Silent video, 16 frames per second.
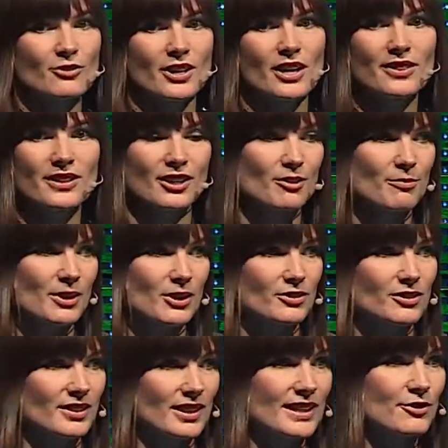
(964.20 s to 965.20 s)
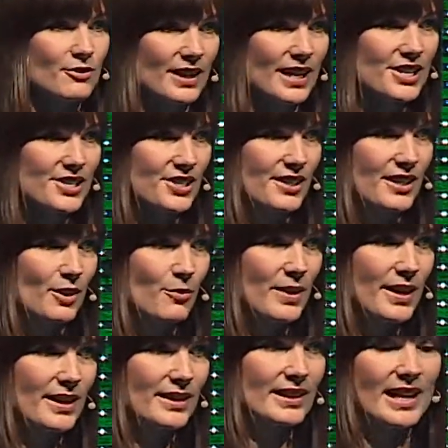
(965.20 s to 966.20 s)
nothing about education in a
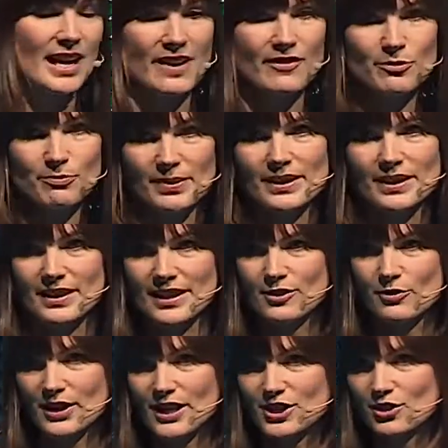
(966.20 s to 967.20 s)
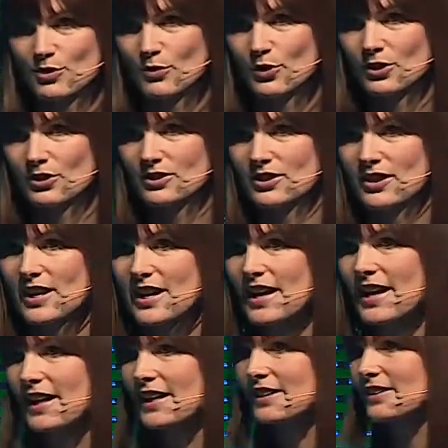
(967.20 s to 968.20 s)
way that I haven't been in the education world.
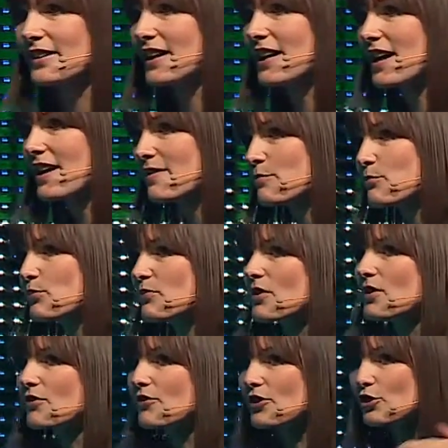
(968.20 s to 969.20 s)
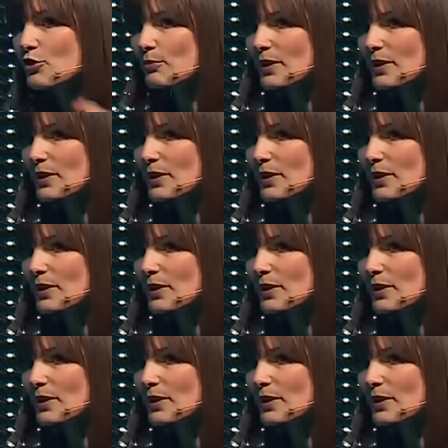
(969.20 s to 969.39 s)
And I have thrown